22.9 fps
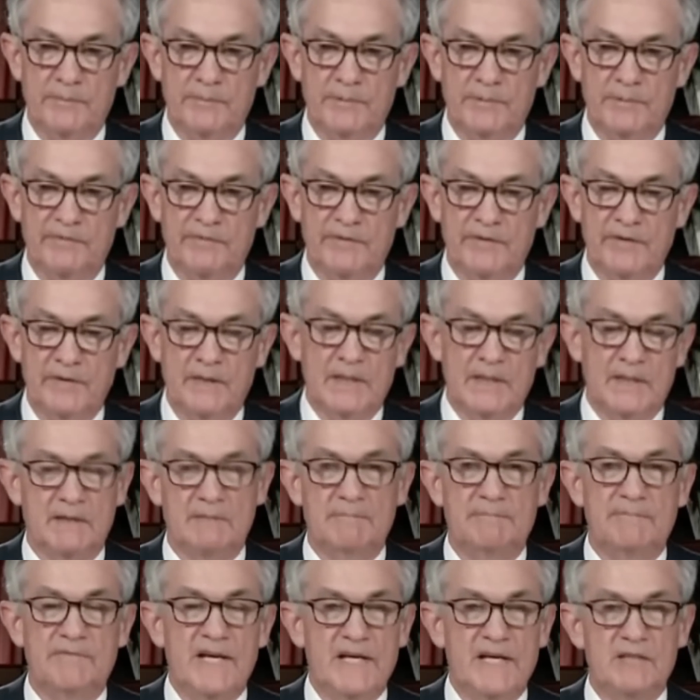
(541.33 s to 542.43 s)
uh,
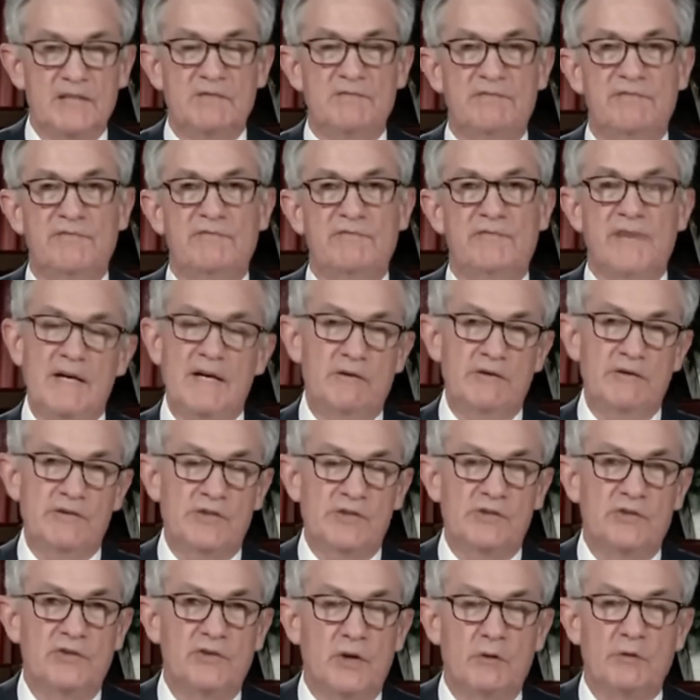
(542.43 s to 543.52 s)
viruses
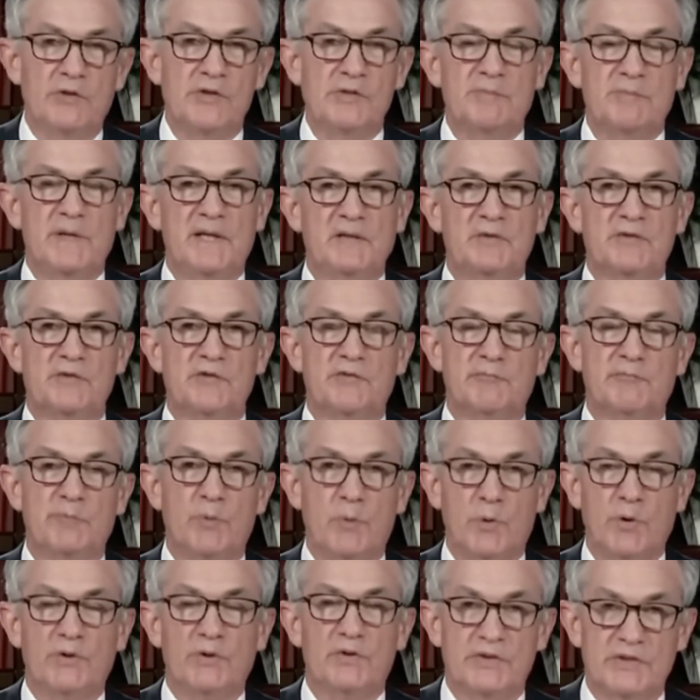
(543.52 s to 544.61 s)
are no respecters of
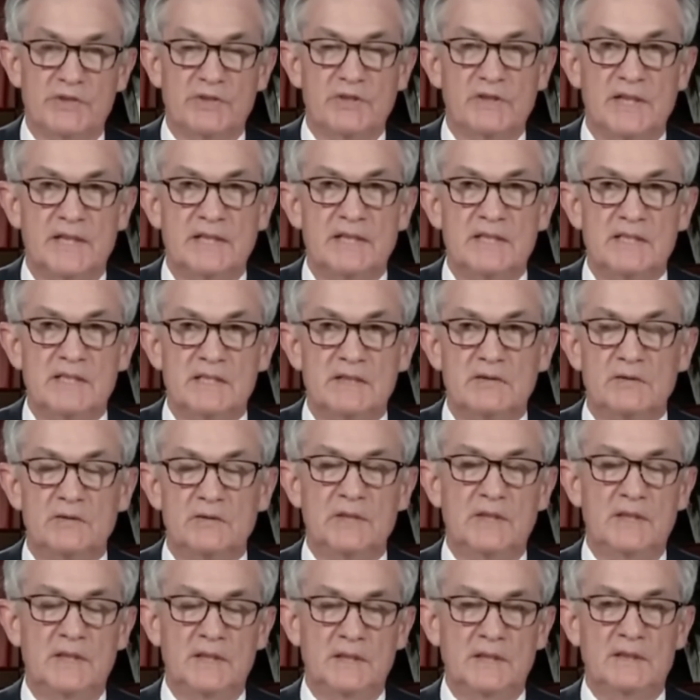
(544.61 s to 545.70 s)
borders. And until
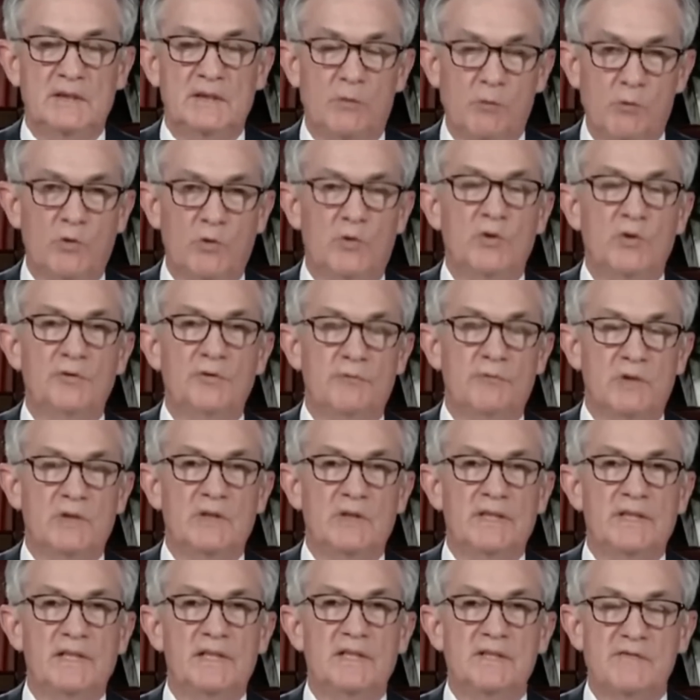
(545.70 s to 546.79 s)
the world really
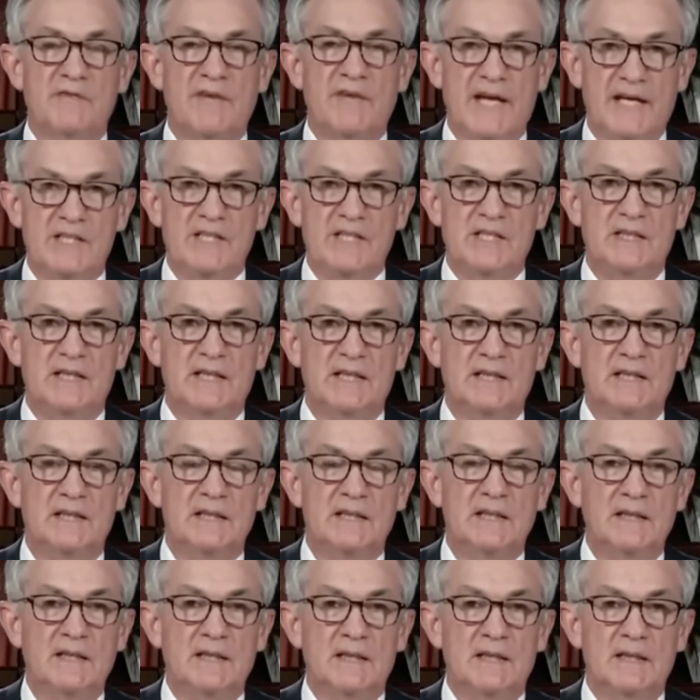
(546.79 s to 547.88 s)
is vaccinated,
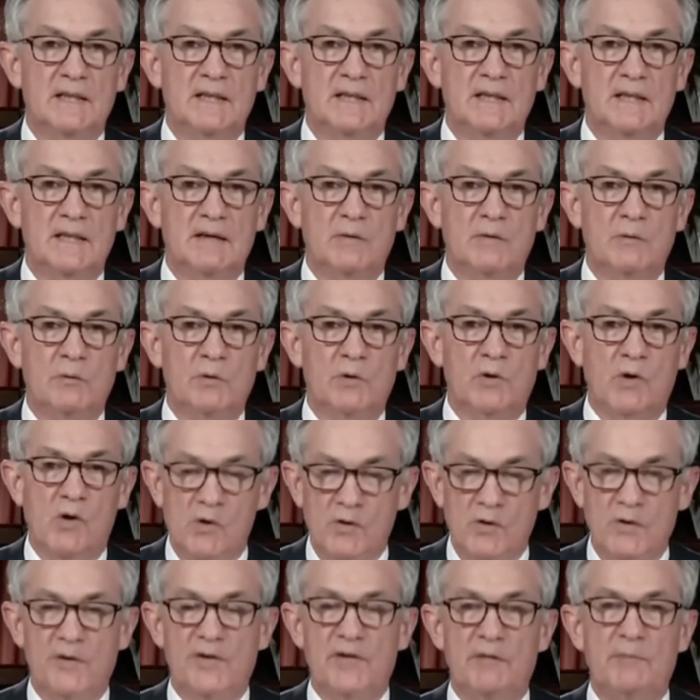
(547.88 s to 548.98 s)
Uh, we're all
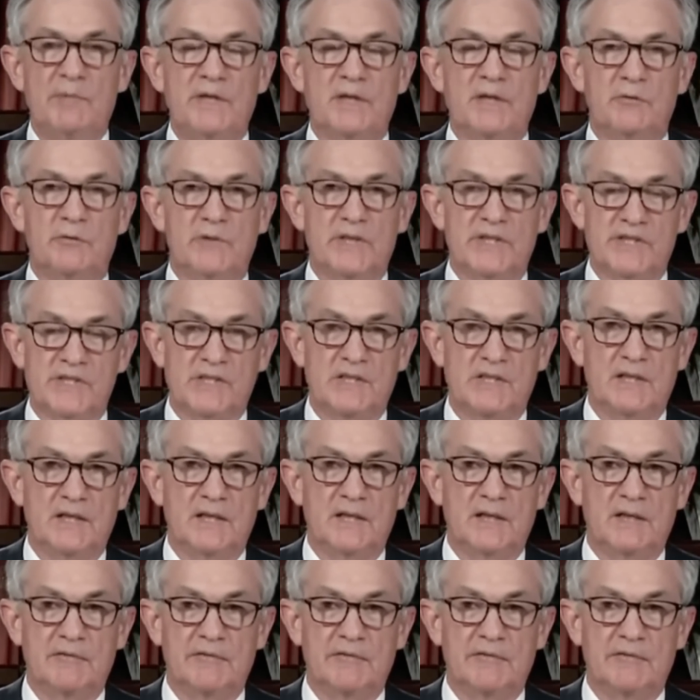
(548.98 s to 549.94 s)
going to be at risk of,